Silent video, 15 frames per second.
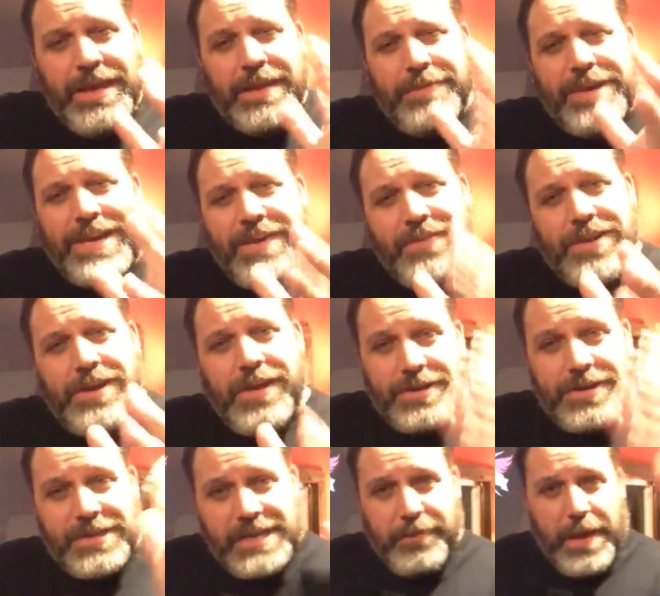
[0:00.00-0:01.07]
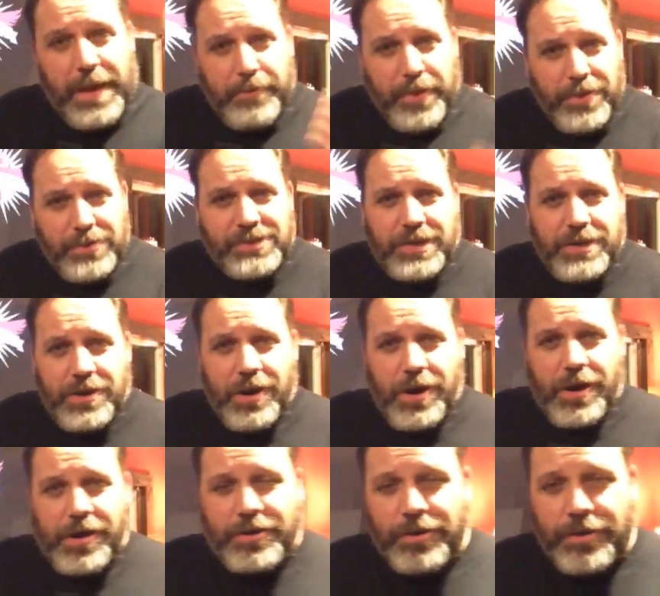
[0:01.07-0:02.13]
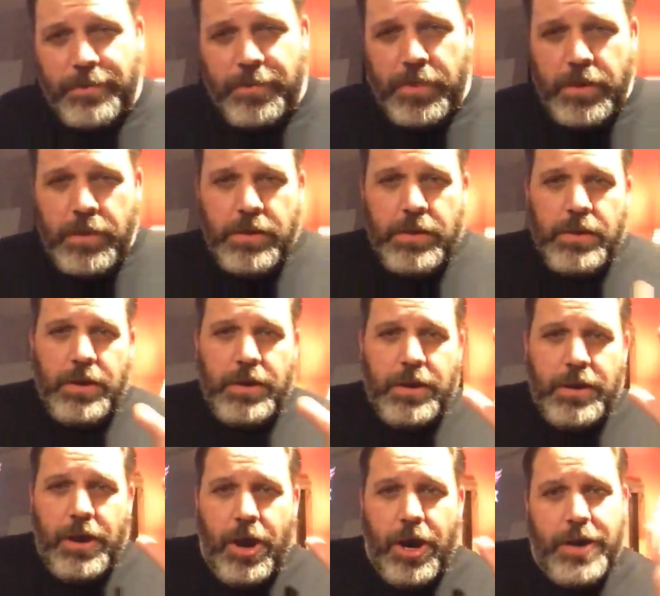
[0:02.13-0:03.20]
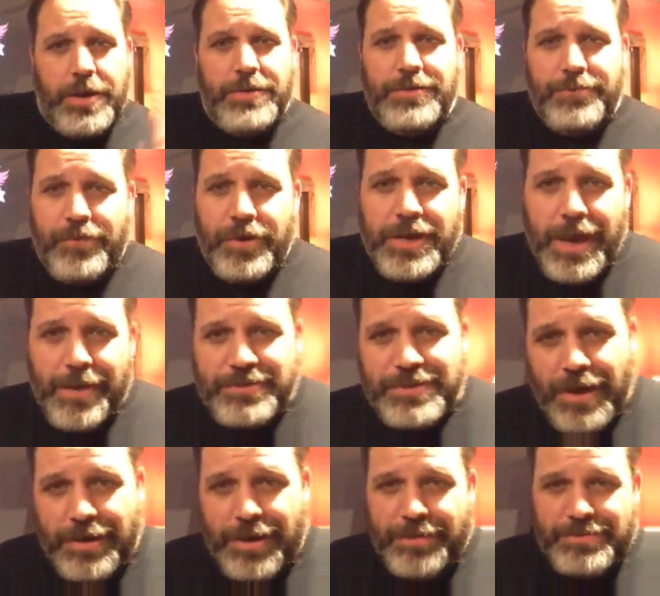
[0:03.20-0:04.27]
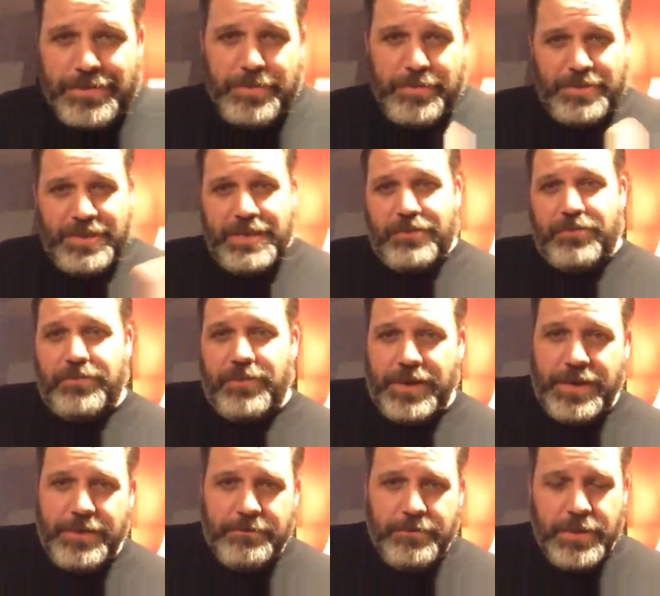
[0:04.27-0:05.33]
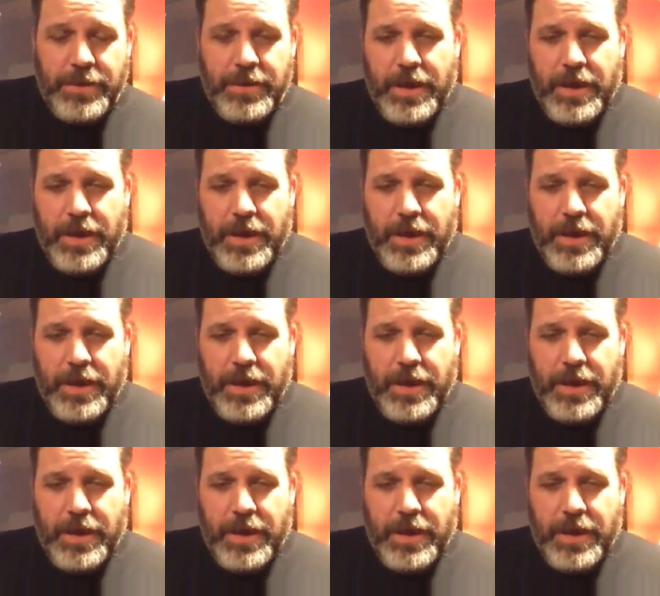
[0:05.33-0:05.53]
Let me give you another example. I posted an article on freecapitalist.com. Some people think it's funny.